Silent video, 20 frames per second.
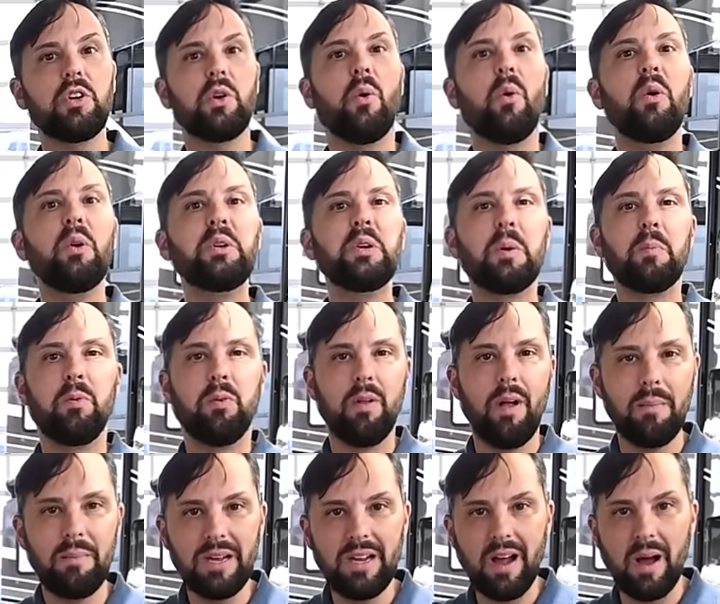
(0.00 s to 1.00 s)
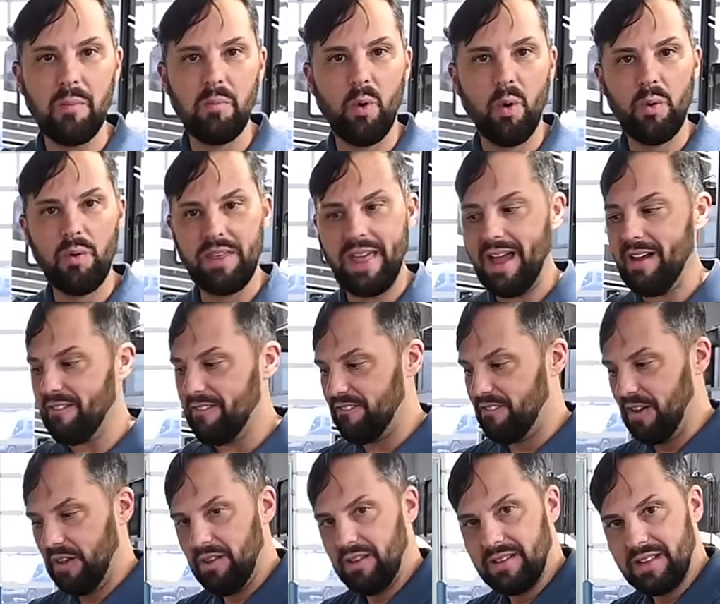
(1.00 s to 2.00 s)
to all your plumbing on board without
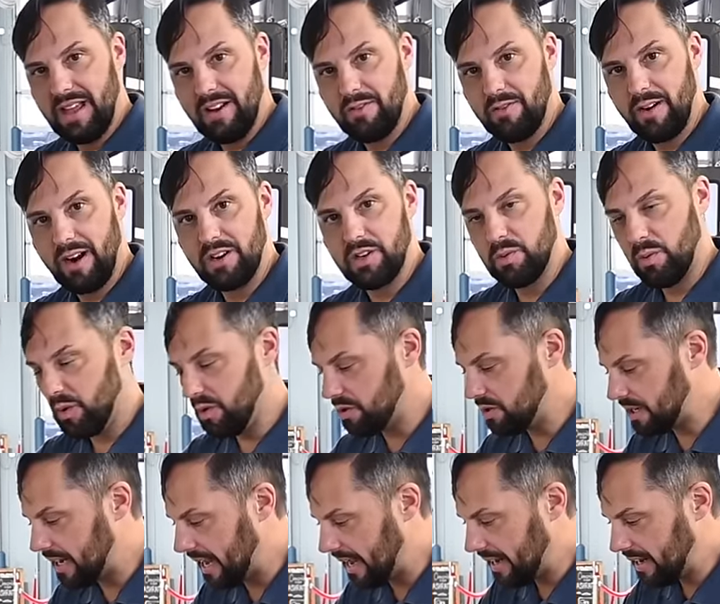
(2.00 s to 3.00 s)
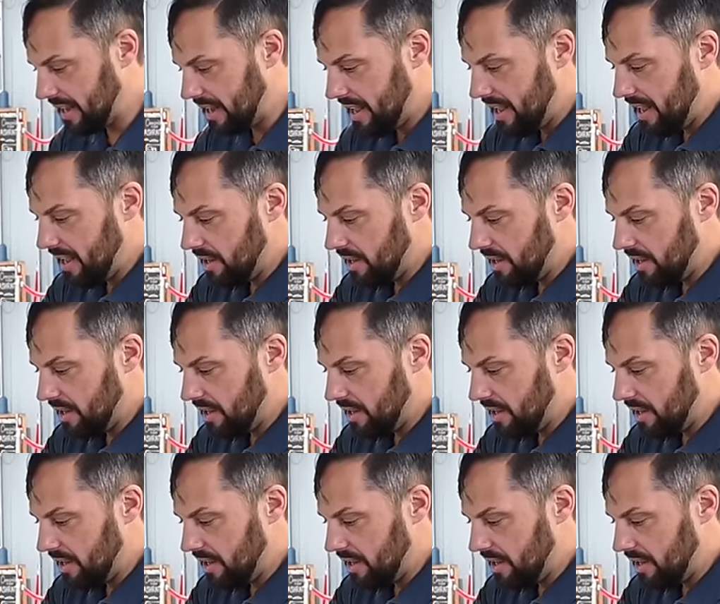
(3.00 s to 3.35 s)
filling that freshwater tank.